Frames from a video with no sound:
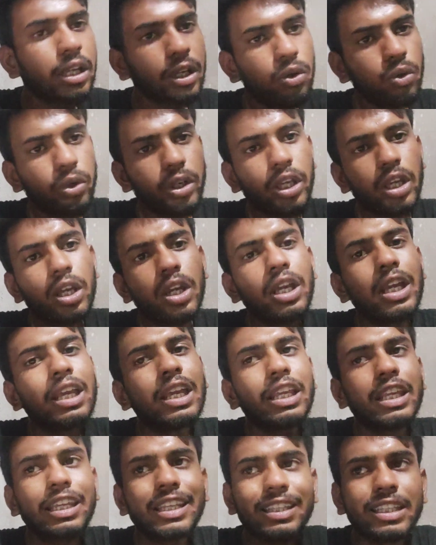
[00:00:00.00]
Okay,
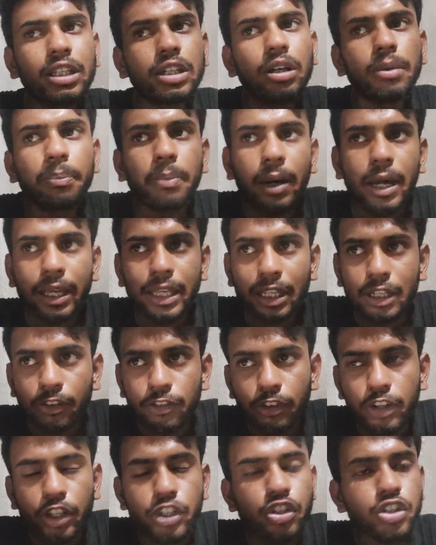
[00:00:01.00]
either by
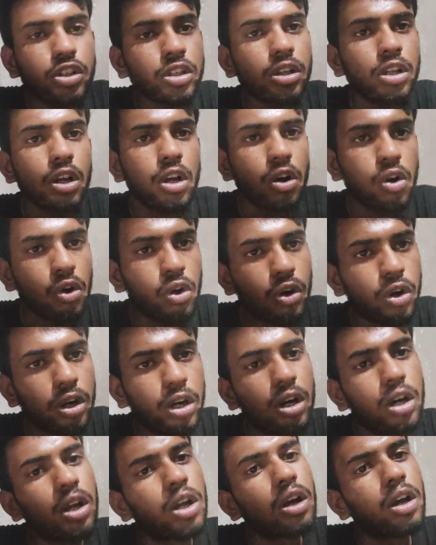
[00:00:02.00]
inflection or
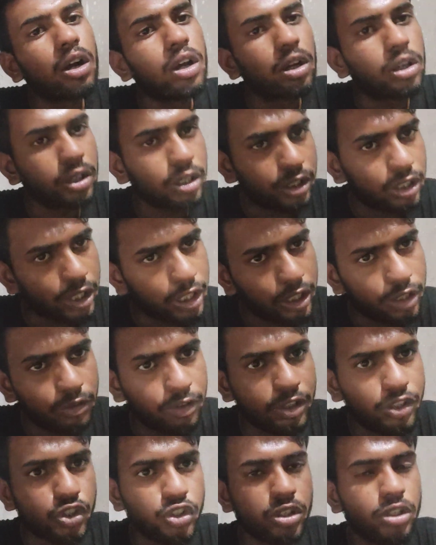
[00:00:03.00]

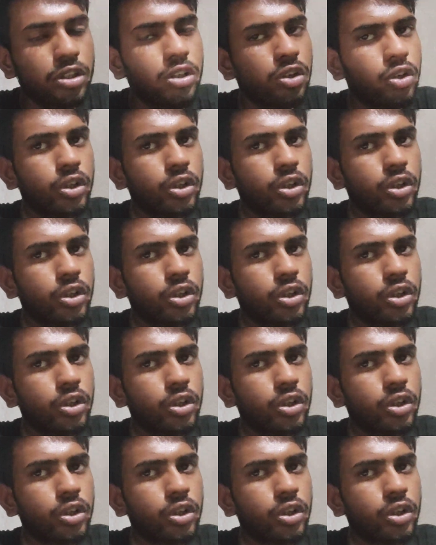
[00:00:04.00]
derivation.